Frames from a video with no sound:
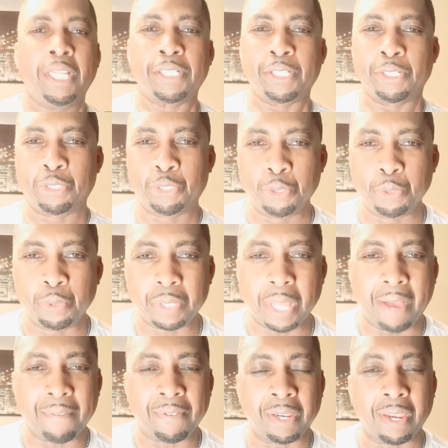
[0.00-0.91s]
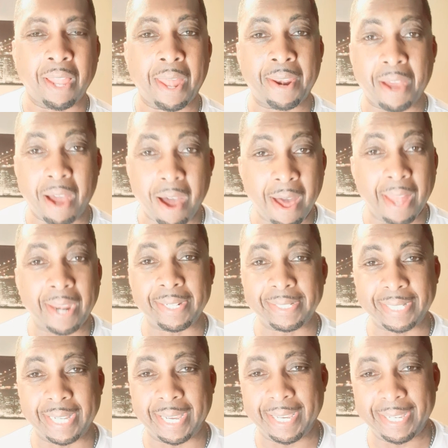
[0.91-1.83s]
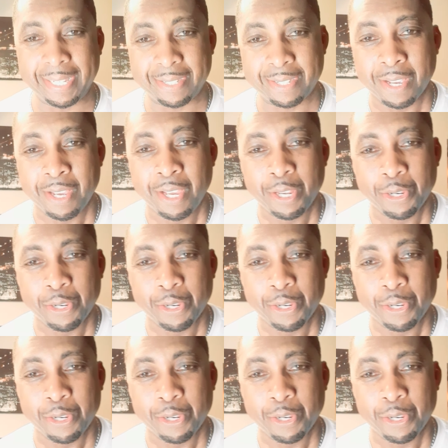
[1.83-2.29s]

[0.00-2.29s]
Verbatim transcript: the Jews have a lot of holidays